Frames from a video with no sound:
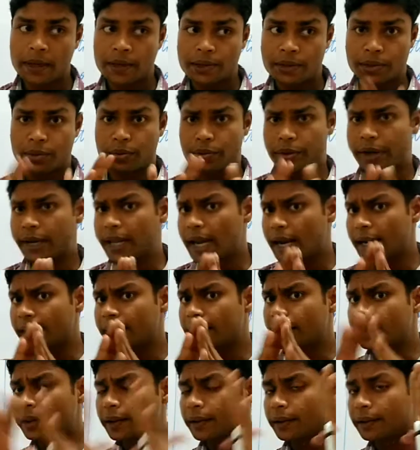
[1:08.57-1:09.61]
So
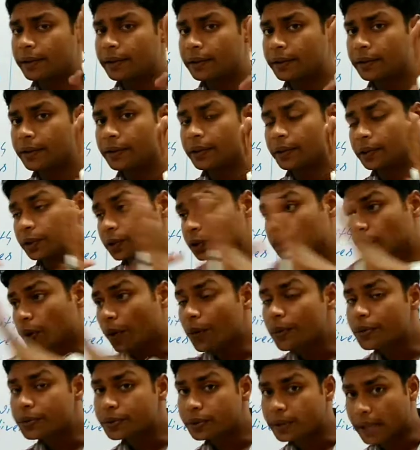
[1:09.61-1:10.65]
regarding
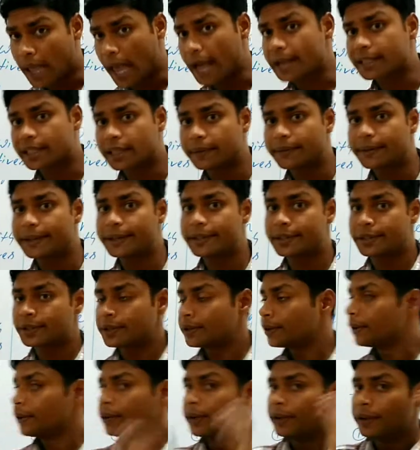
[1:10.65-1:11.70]
those
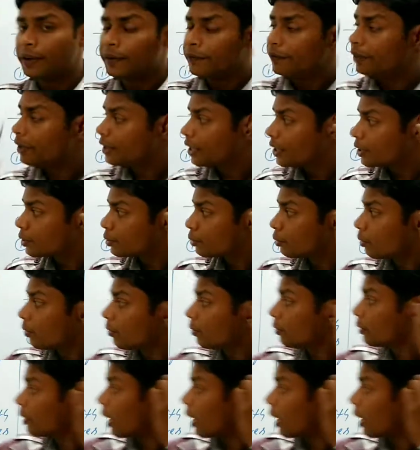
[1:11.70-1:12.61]
activities, we need to